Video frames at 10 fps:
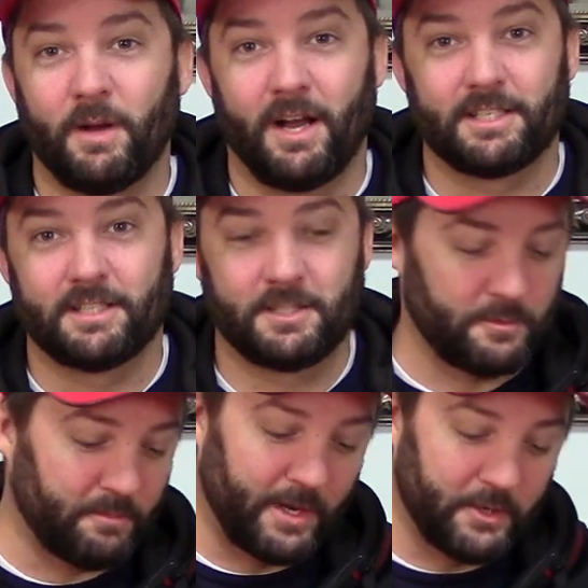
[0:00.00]
box. This
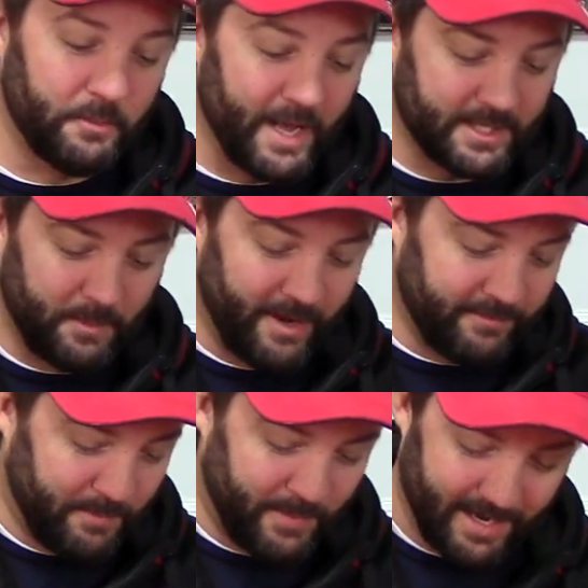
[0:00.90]
is my new Bass
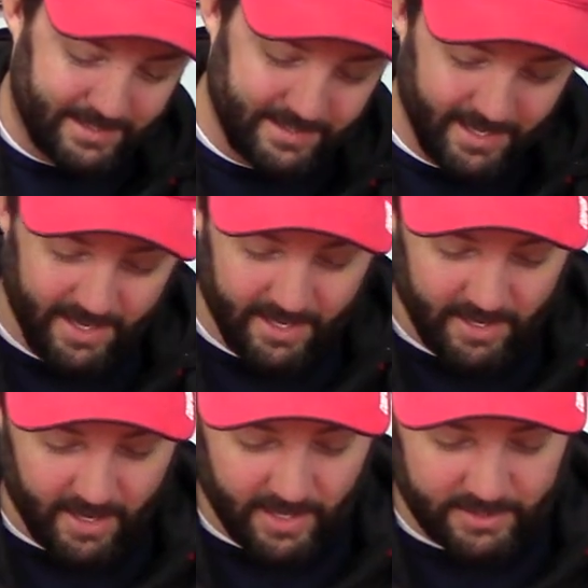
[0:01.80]
Mafia box.
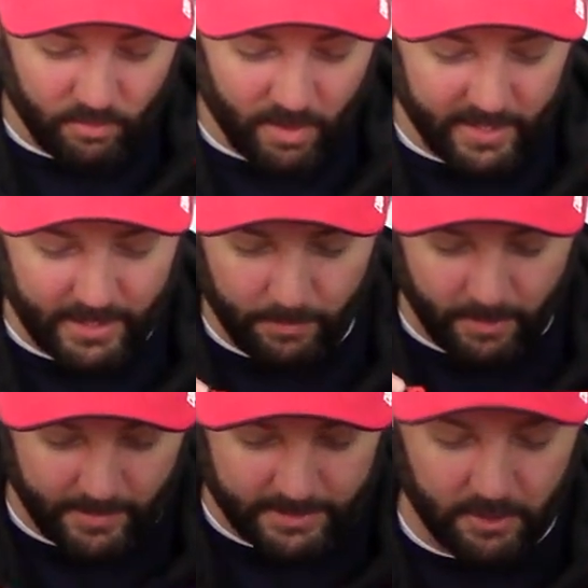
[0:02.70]
Uh, it's where I keep
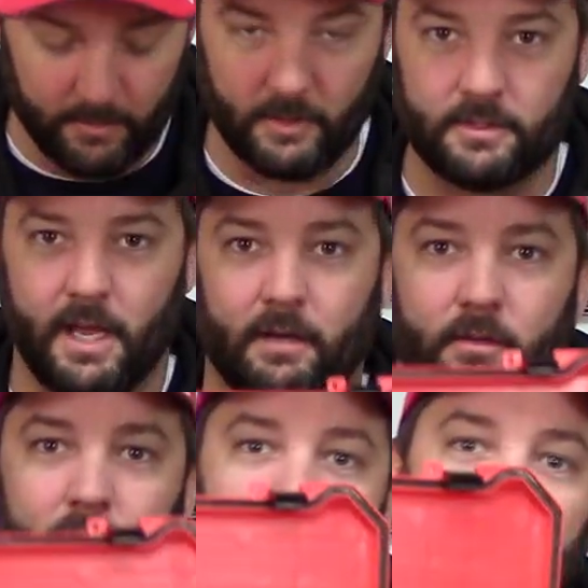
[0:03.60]
all my terminal tackle.